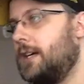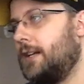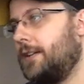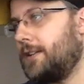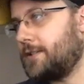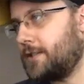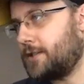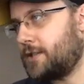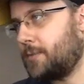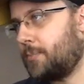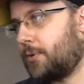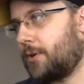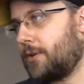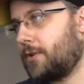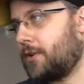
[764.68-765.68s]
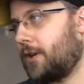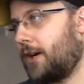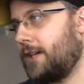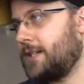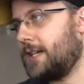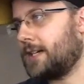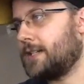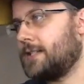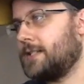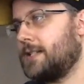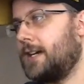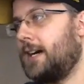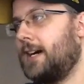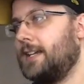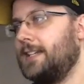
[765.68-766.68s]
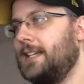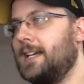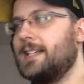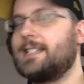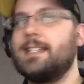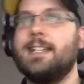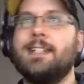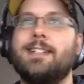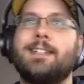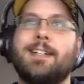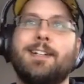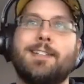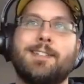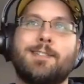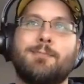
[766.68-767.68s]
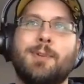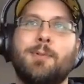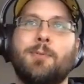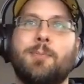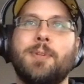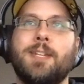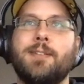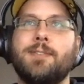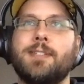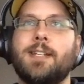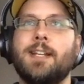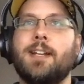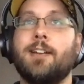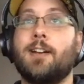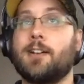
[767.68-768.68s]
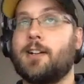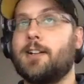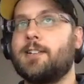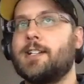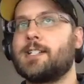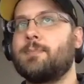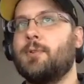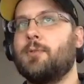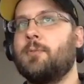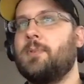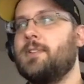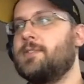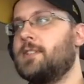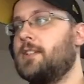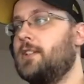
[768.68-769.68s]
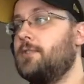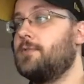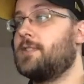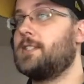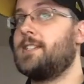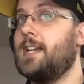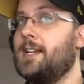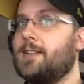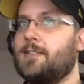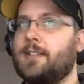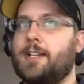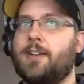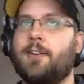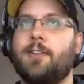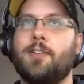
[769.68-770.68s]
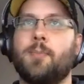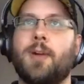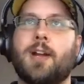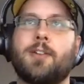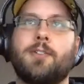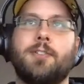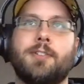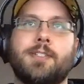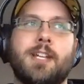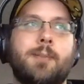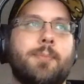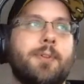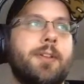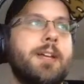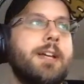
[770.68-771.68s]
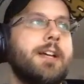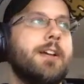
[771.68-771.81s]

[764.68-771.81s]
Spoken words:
Does it support context? Yes, it does. We will be using, not context, but we'll be using use state later in a practical example.